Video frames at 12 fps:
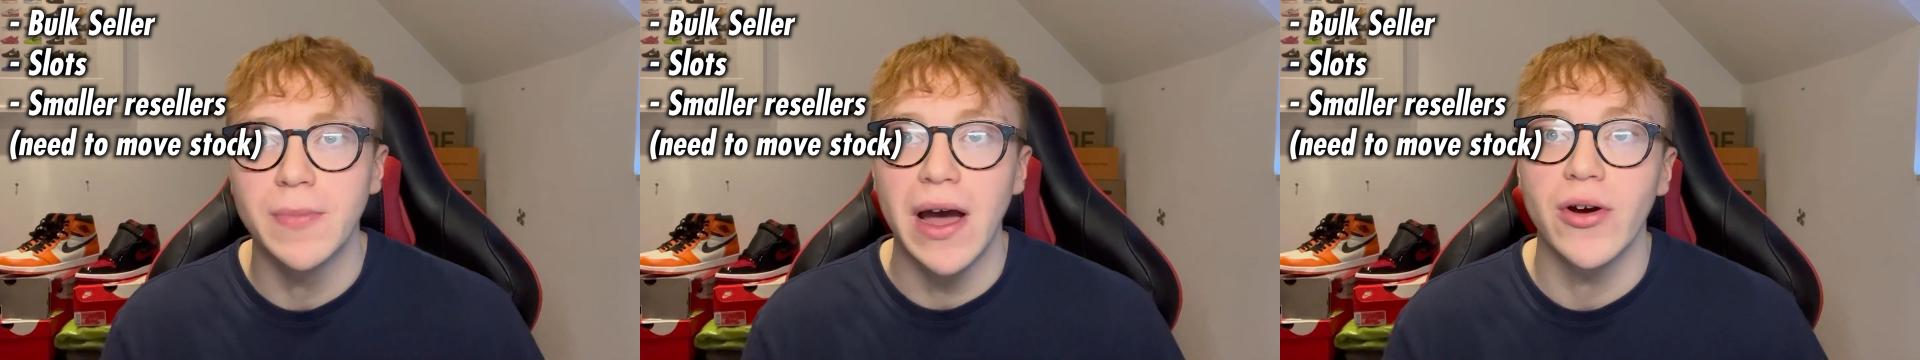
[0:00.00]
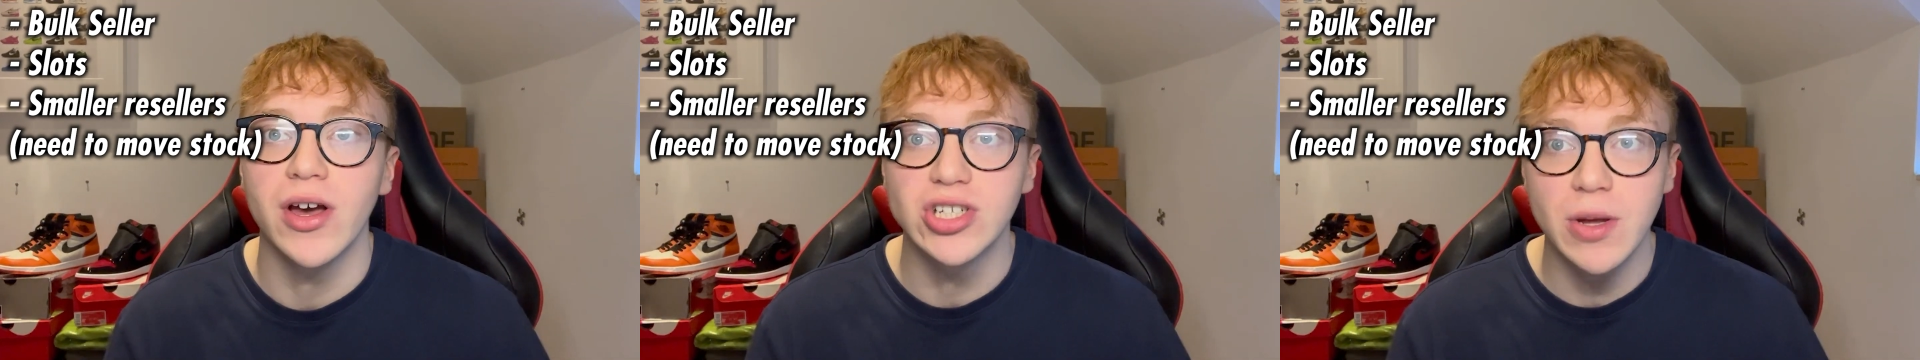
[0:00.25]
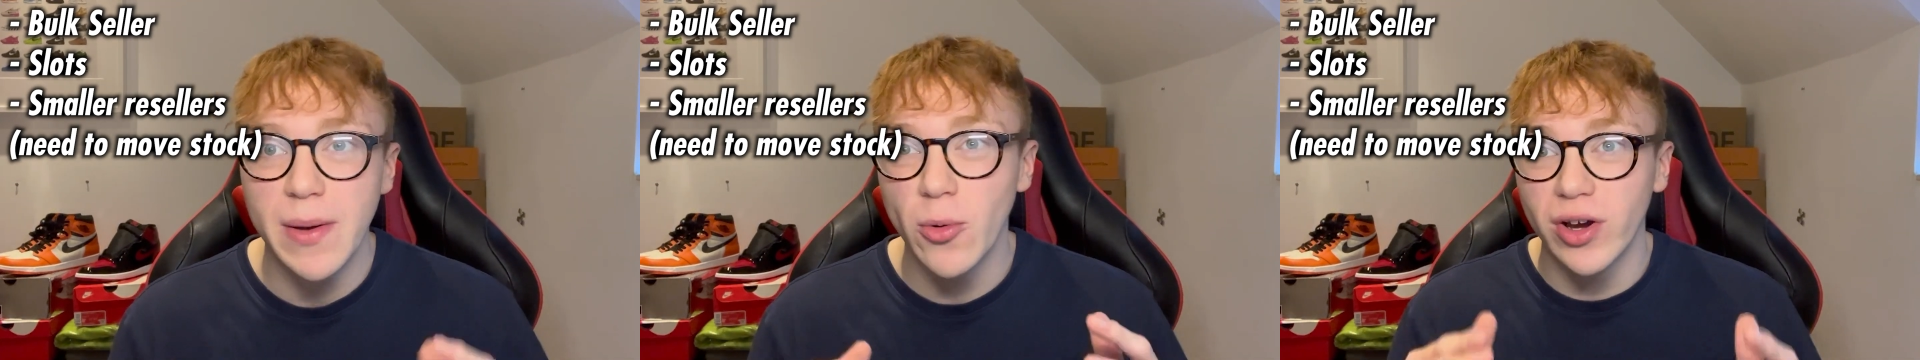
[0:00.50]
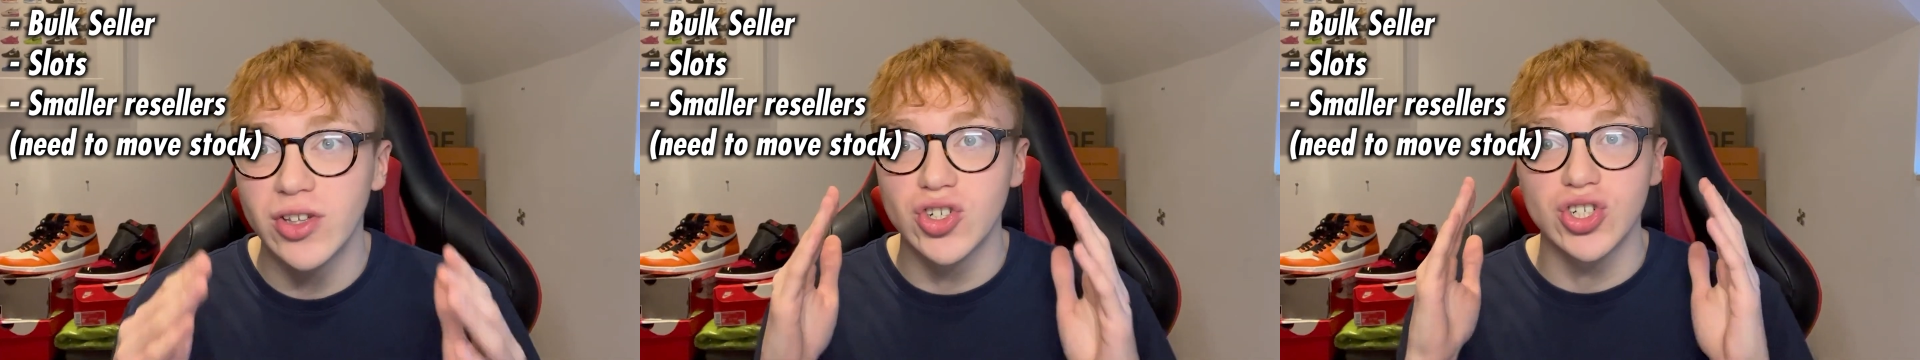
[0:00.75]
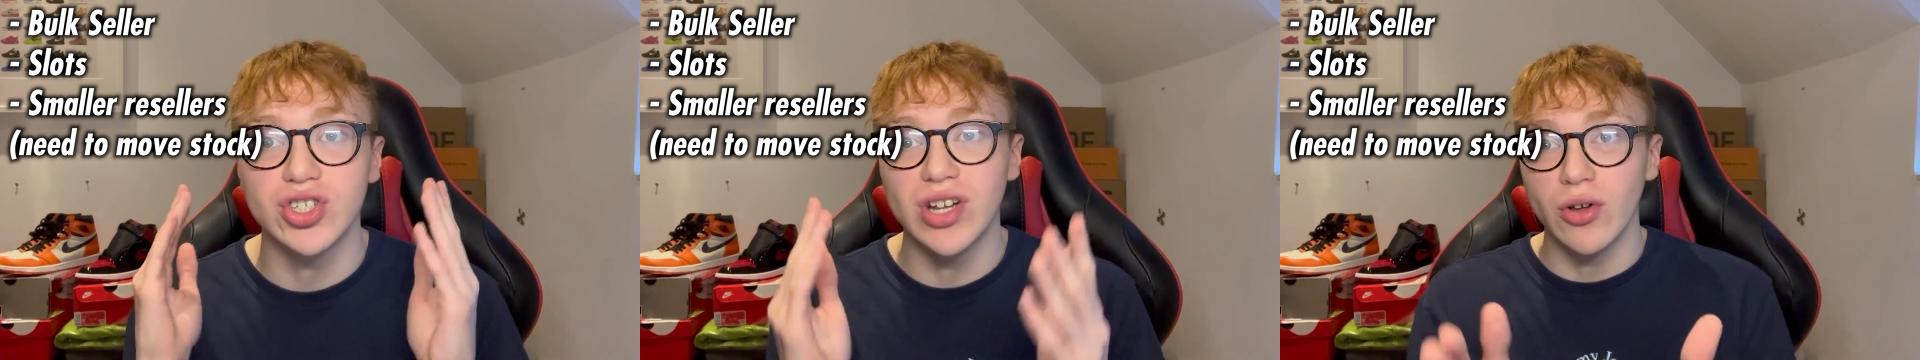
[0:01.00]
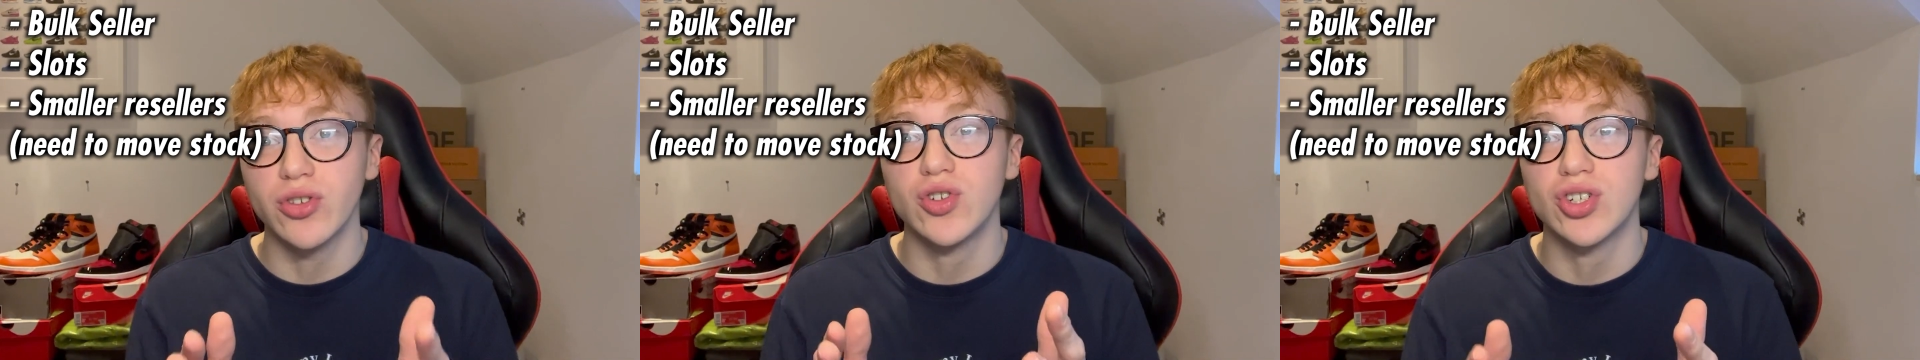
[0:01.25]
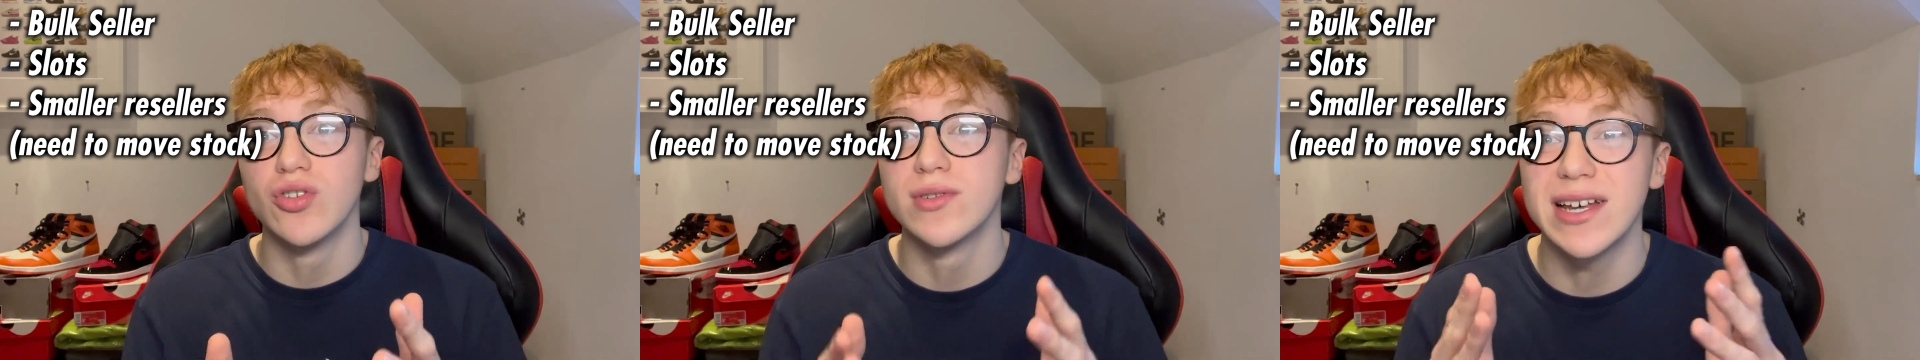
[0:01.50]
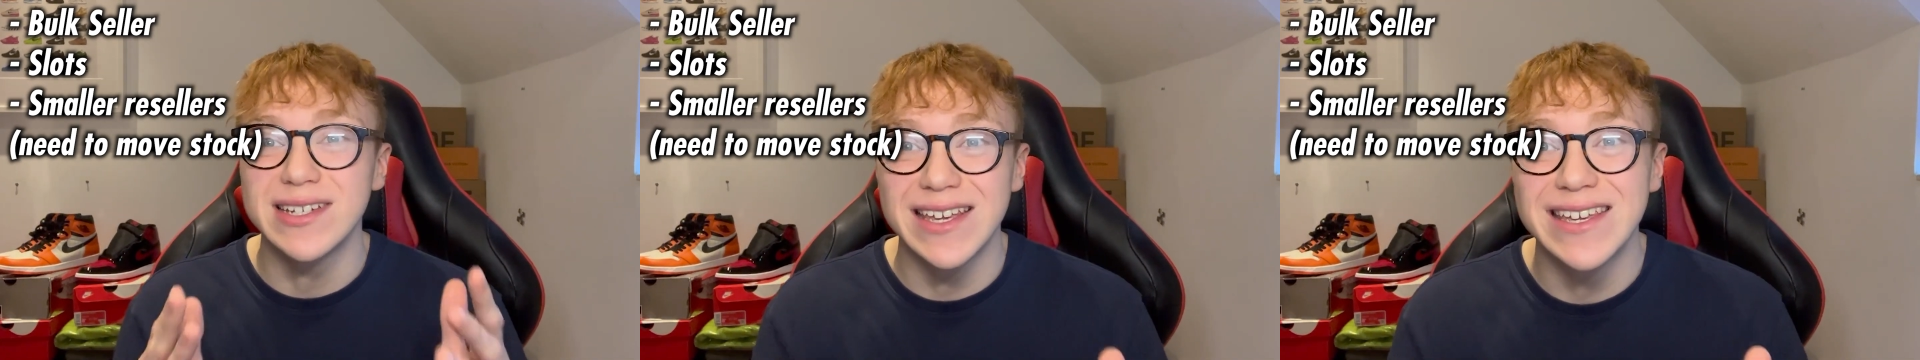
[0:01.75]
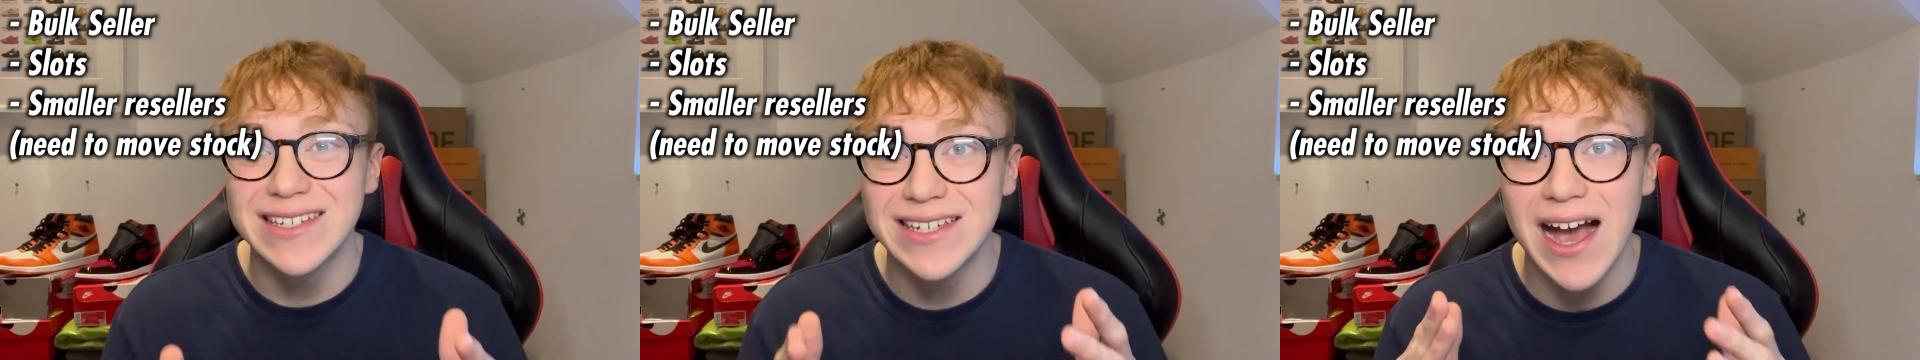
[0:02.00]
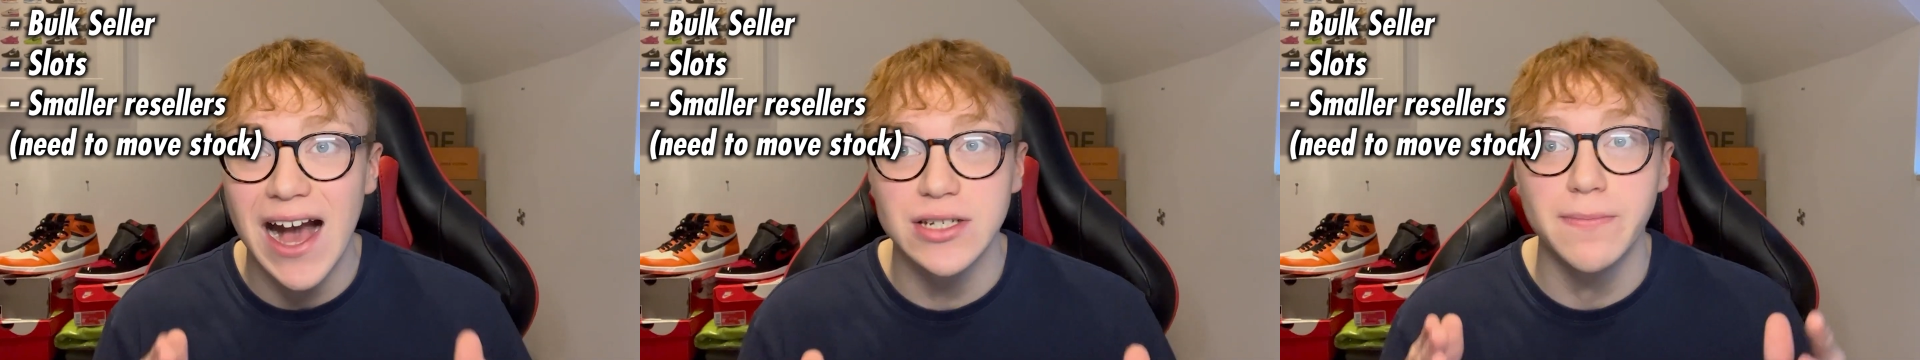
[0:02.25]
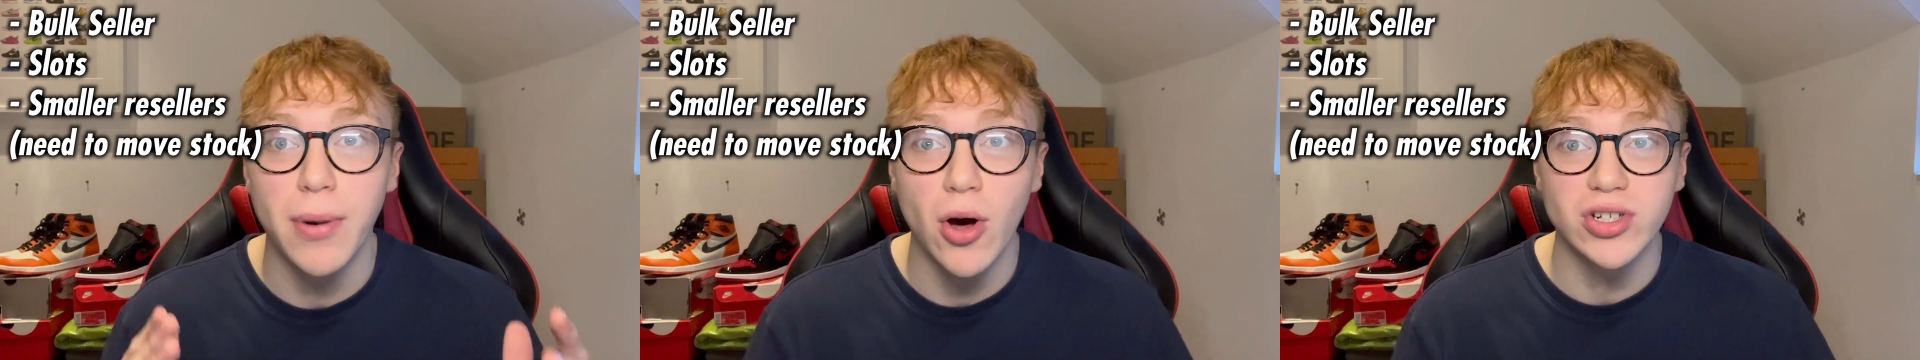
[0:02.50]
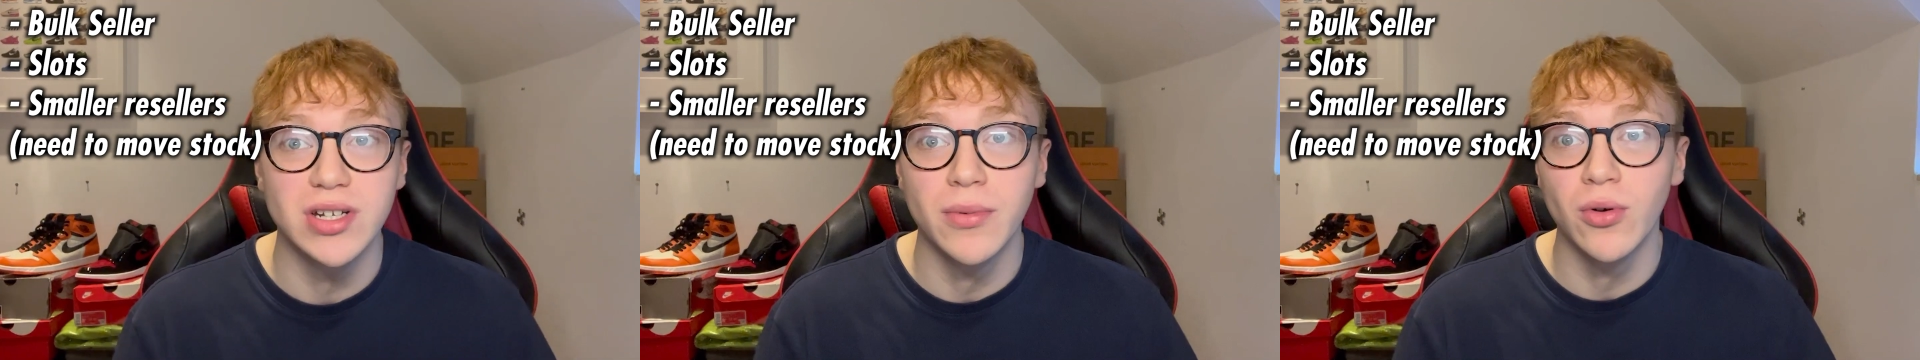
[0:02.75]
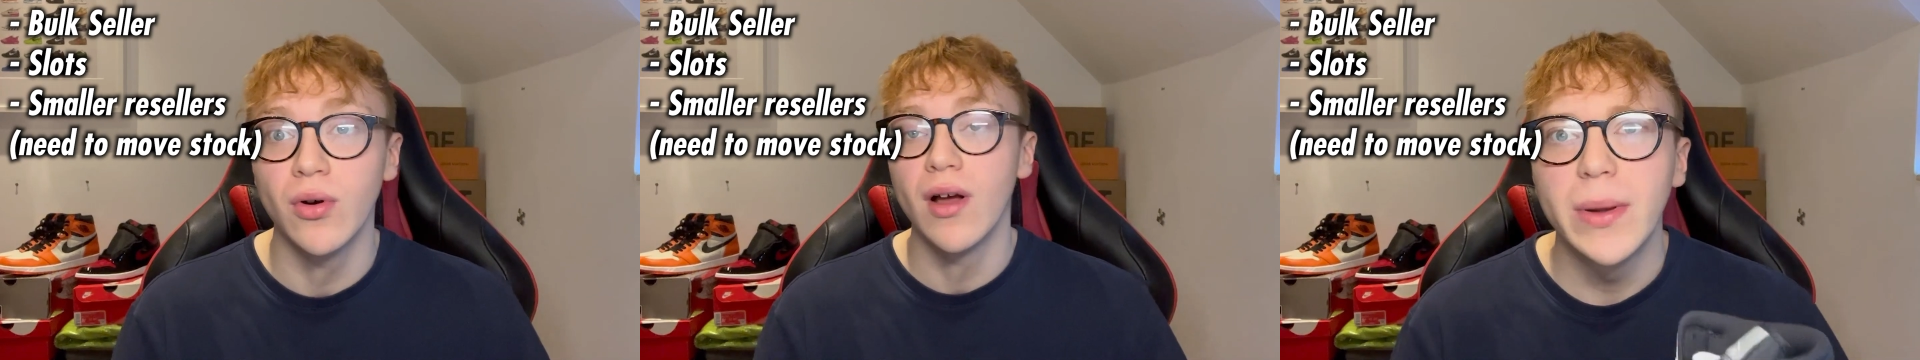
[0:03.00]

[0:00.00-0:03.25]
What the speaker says: barrier so people can just sell you shoes as easy as possible.